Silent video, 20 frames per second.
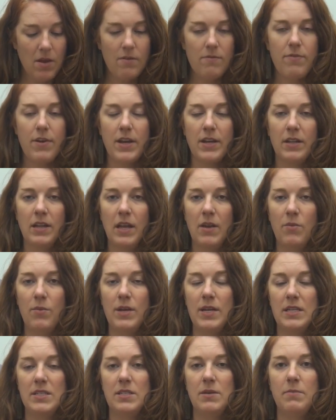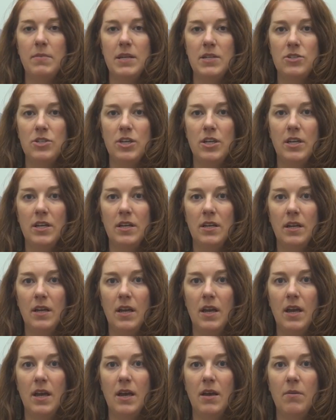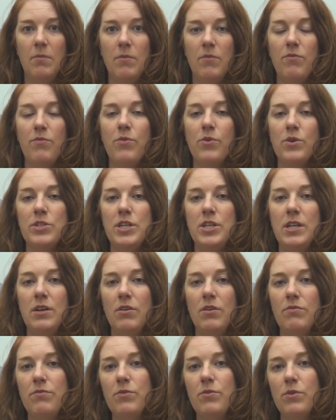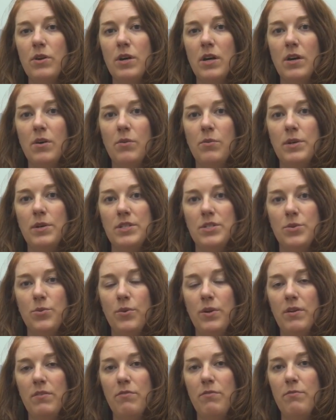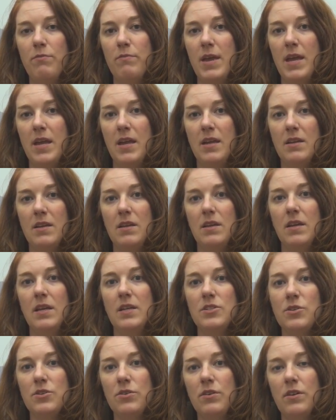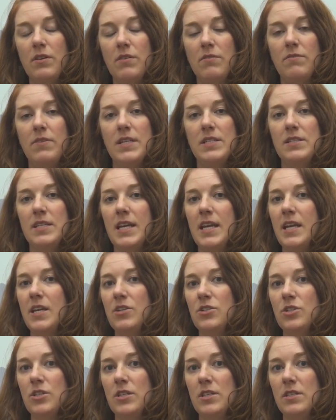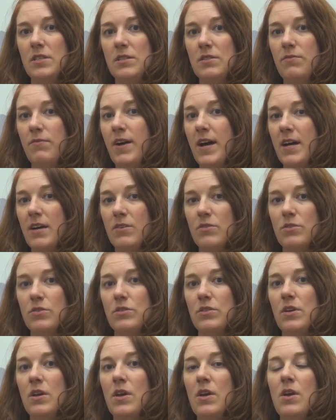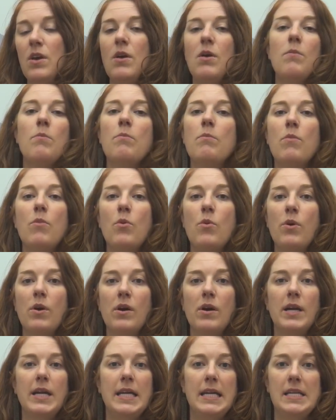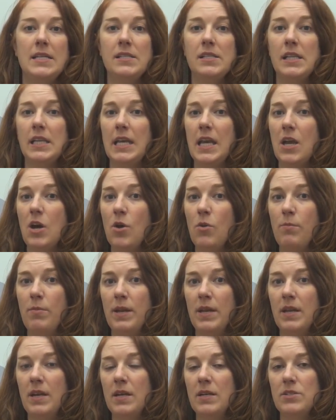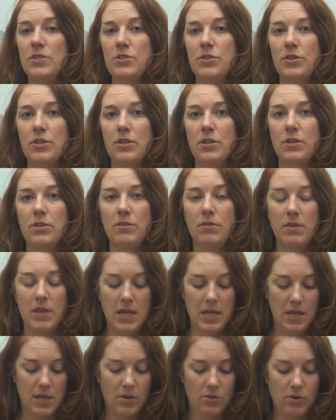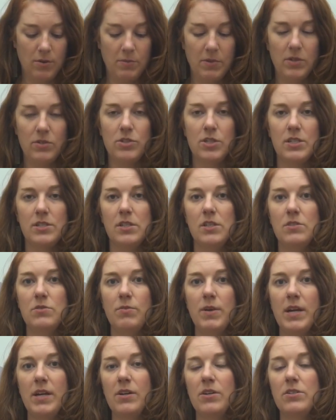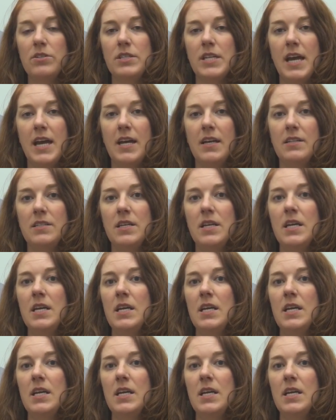Finally, I wanted to mention 1404, which would have made internal investigations files more easily open under the Criminal Justice Records Act,